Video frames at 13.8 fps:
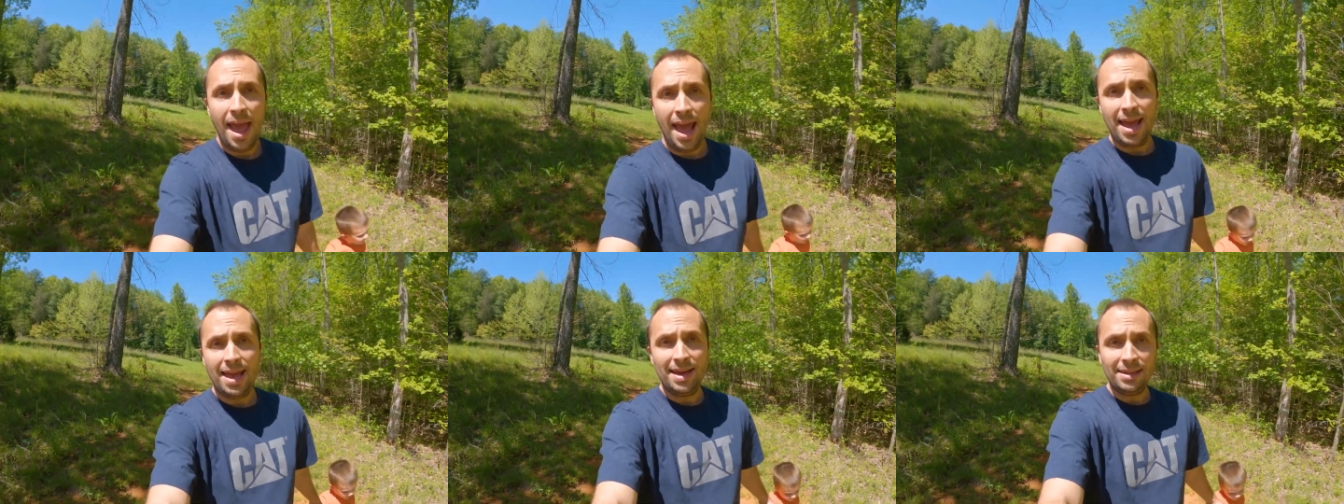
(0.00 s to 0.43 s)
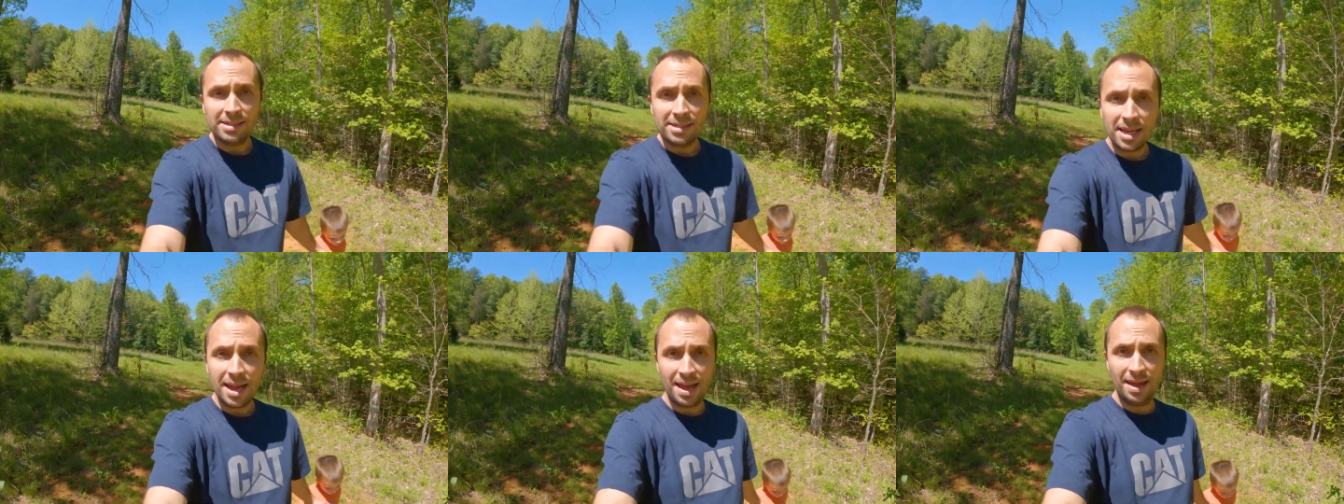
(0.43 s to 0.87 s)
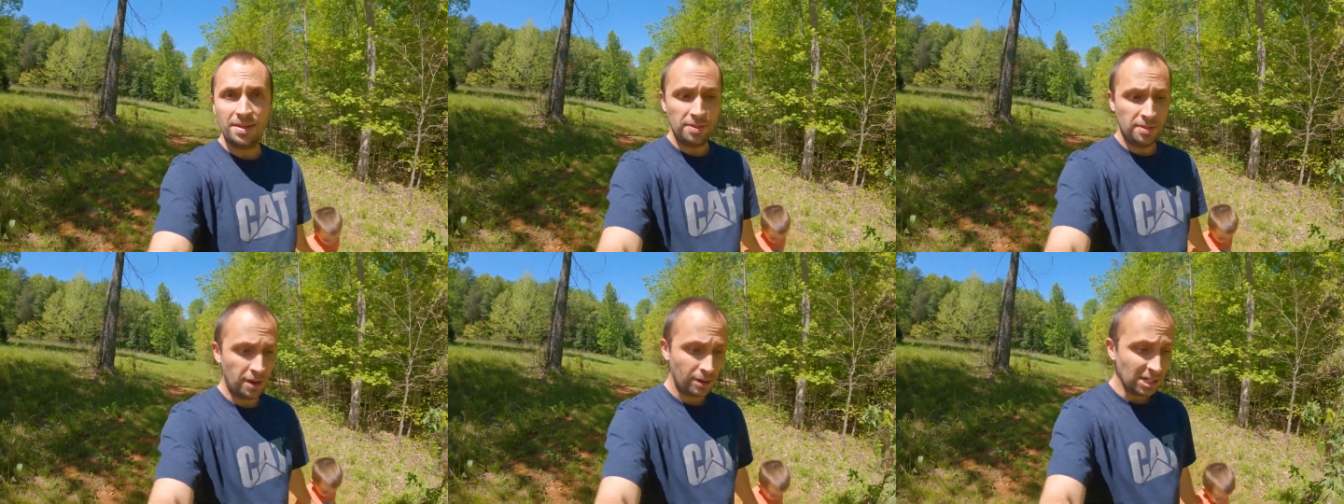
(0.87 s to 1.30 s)
and
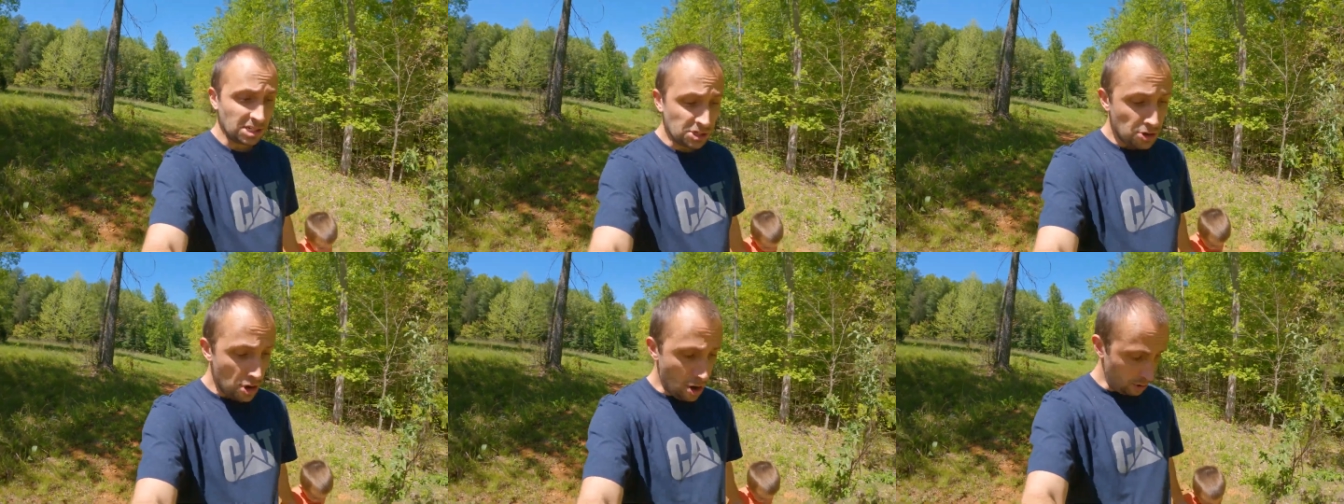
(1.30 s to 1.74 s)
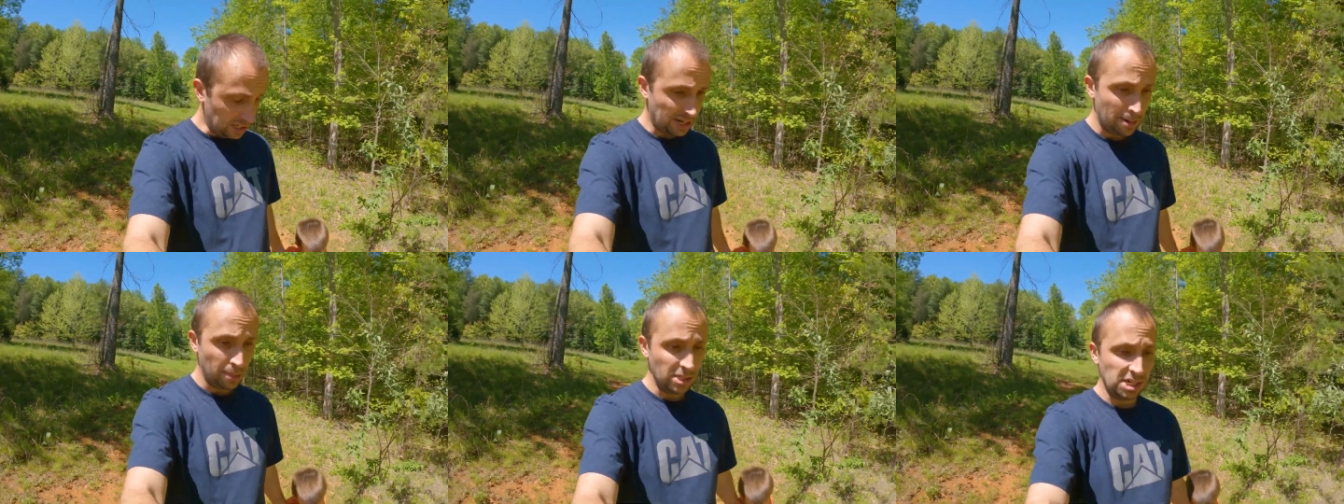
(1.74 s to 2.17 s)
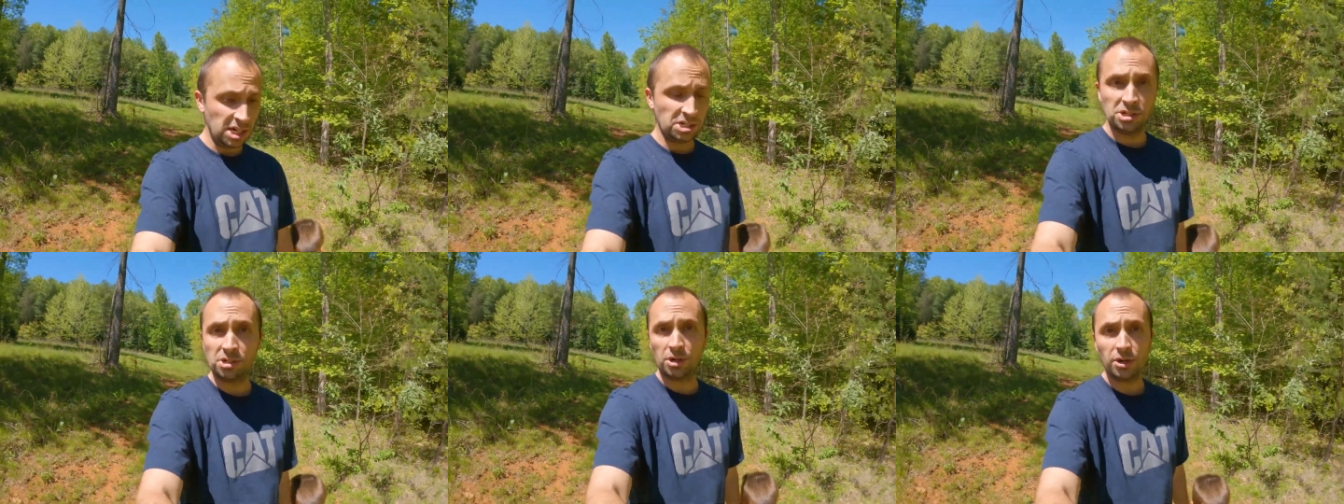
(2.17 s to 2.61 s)
there is no
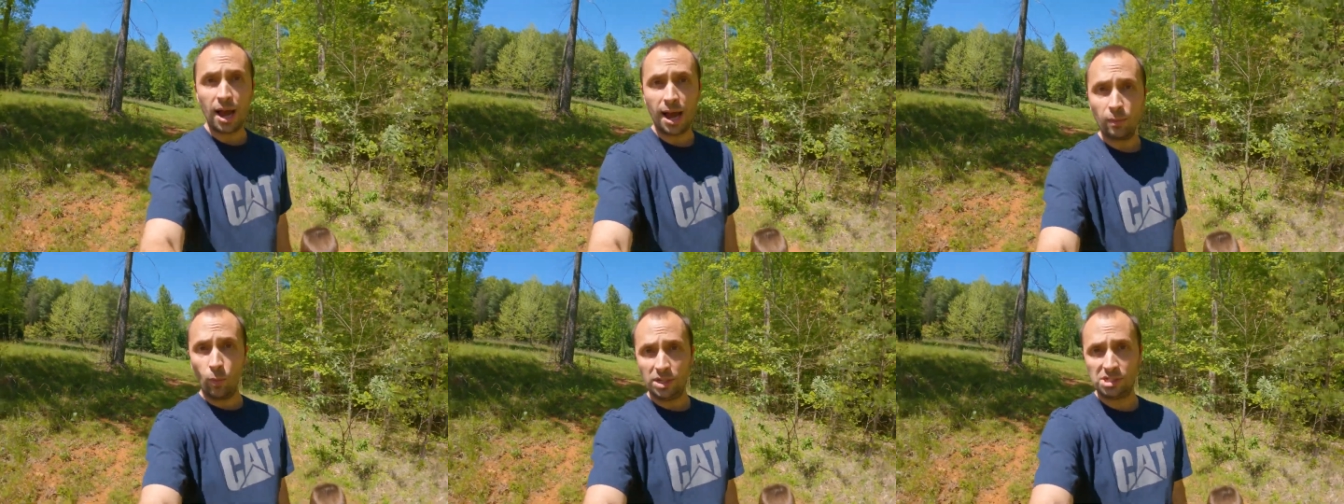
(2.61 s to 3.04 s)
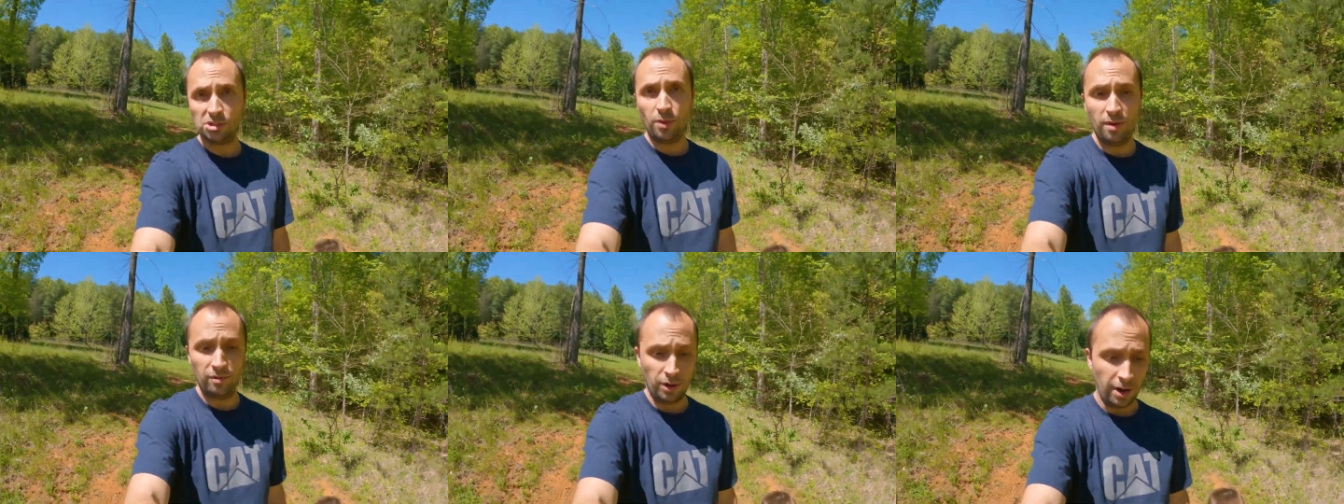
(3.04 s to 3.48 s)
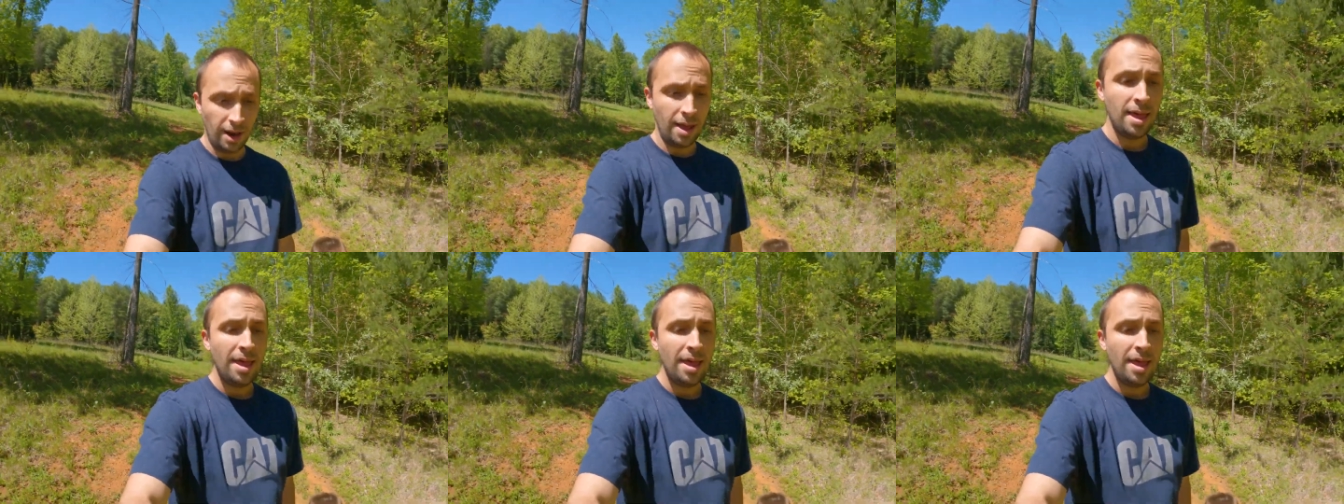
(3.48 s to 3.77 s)
stabilization turned on whatsoever.